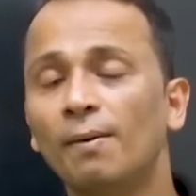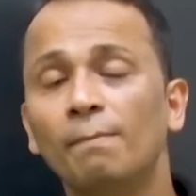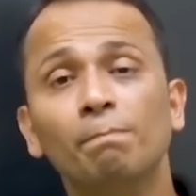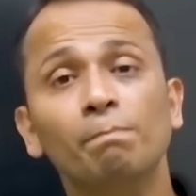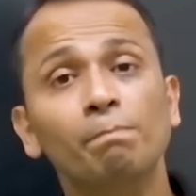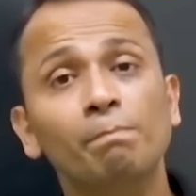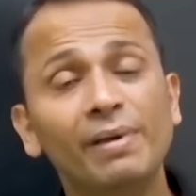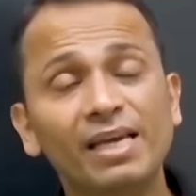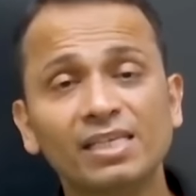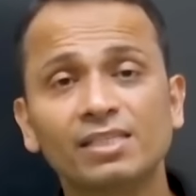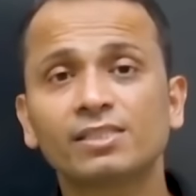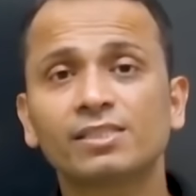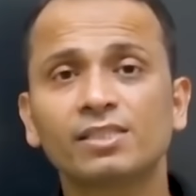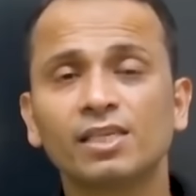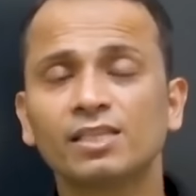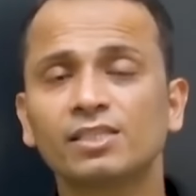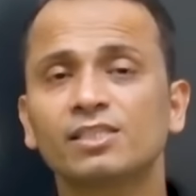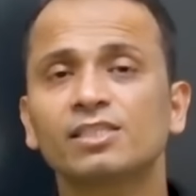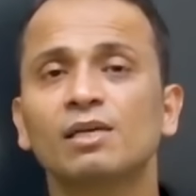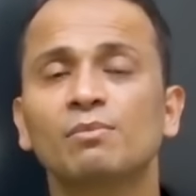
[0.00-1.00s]
miss
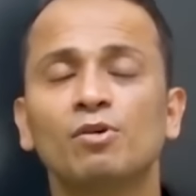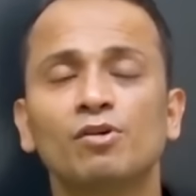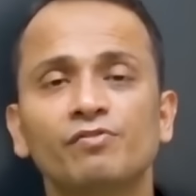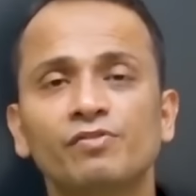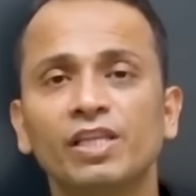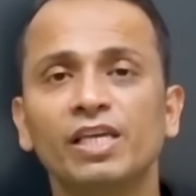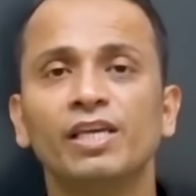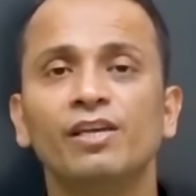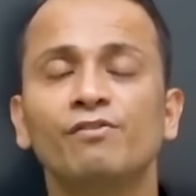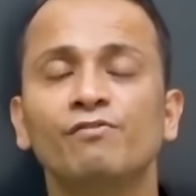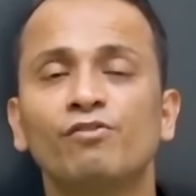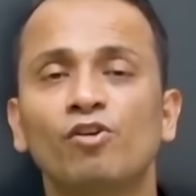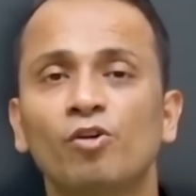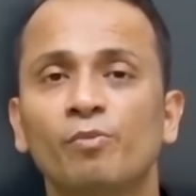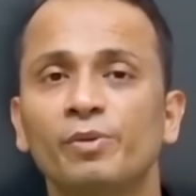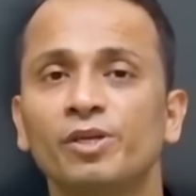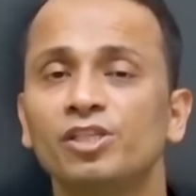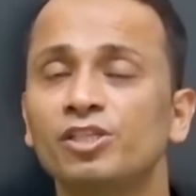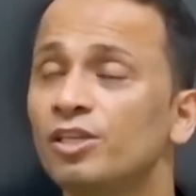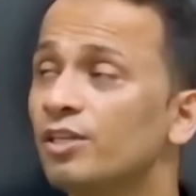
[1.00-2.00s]
some of the
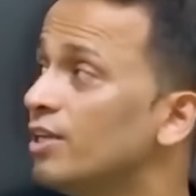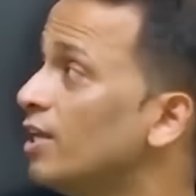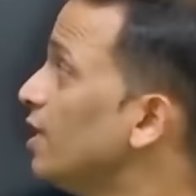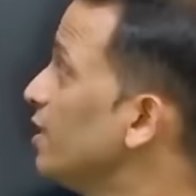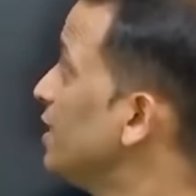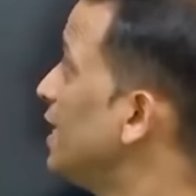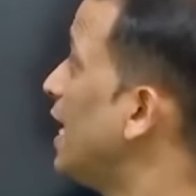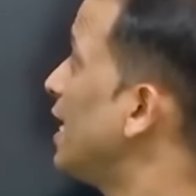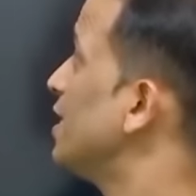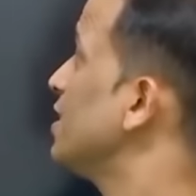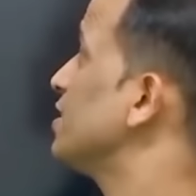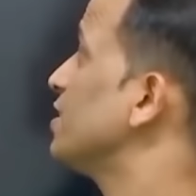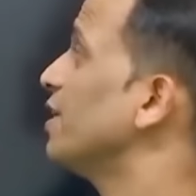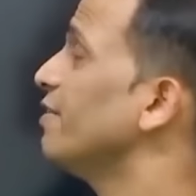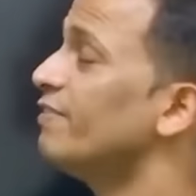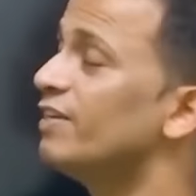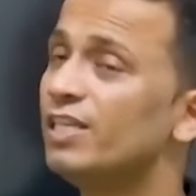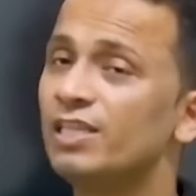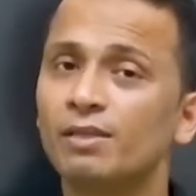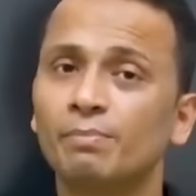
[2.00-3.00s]
information that is
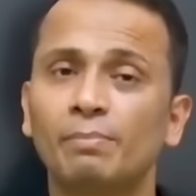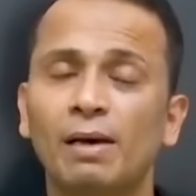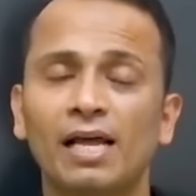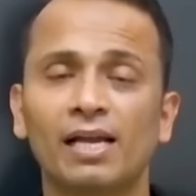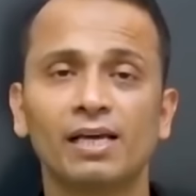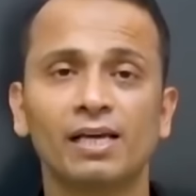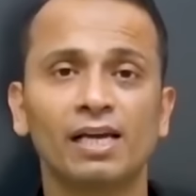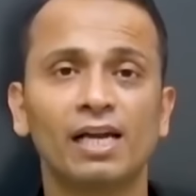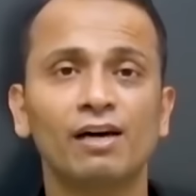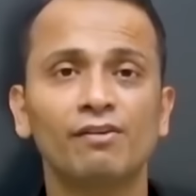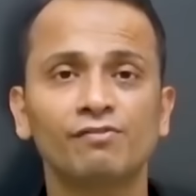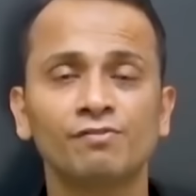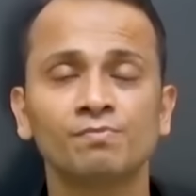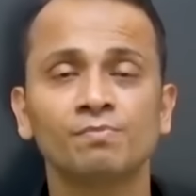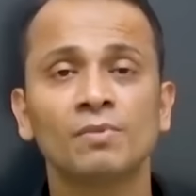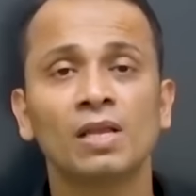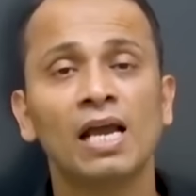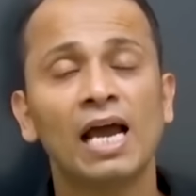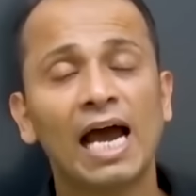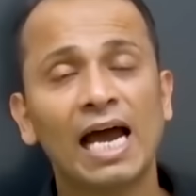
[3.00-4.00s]
given in the paragraph,
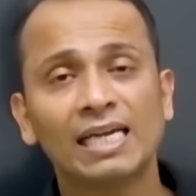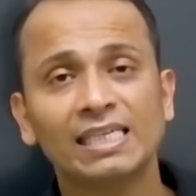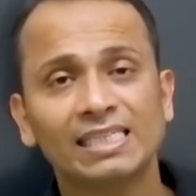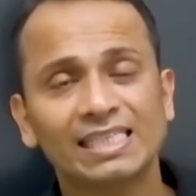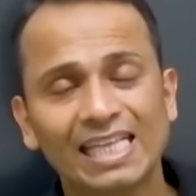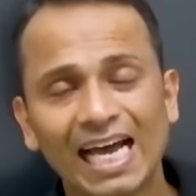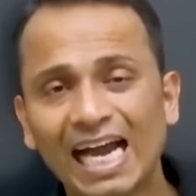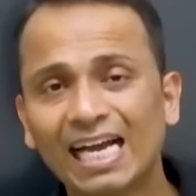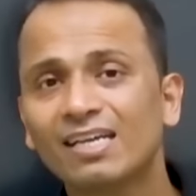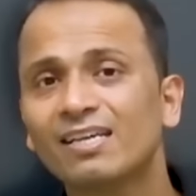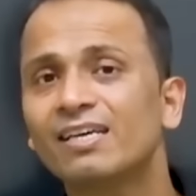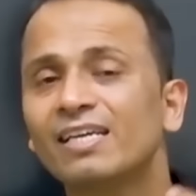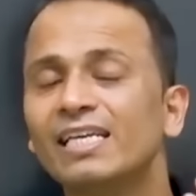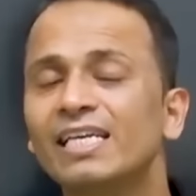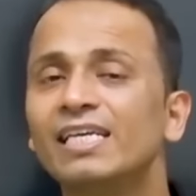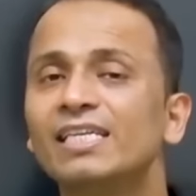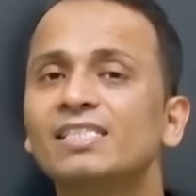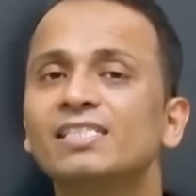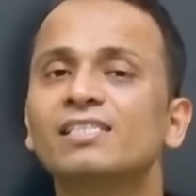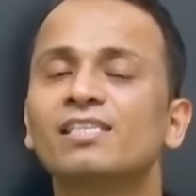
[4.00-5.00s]
and that
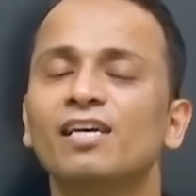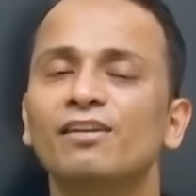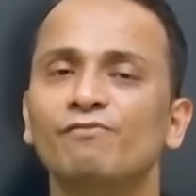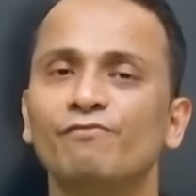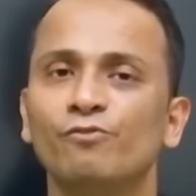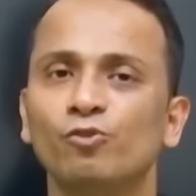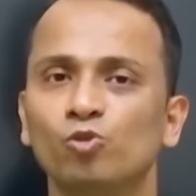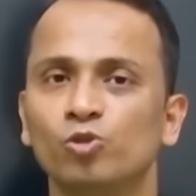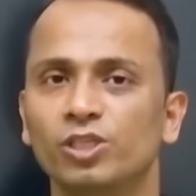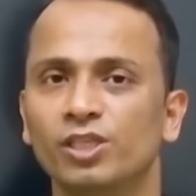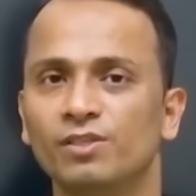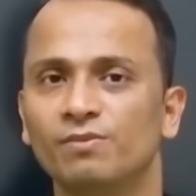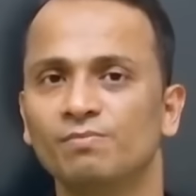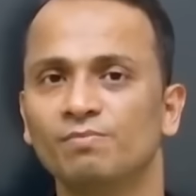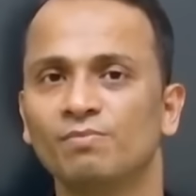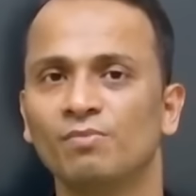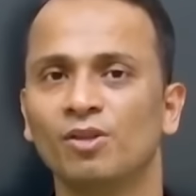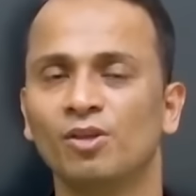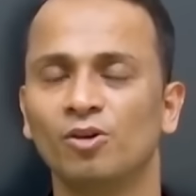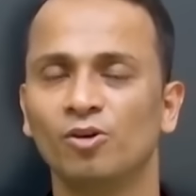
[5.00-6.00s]
creates confusion,
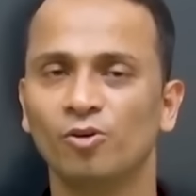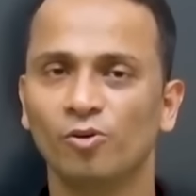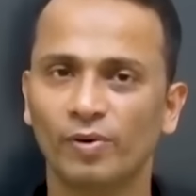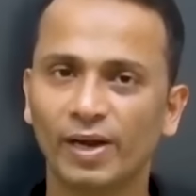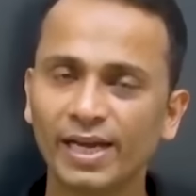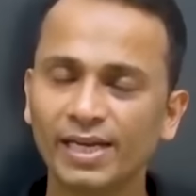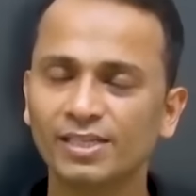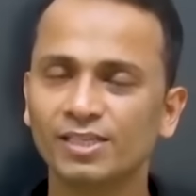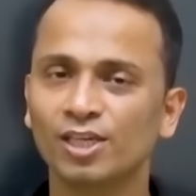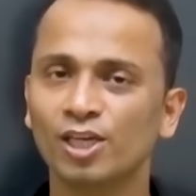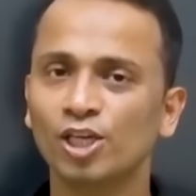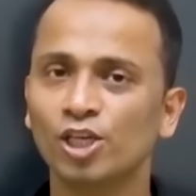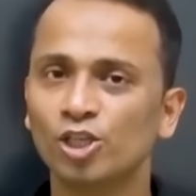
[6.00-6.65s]
right?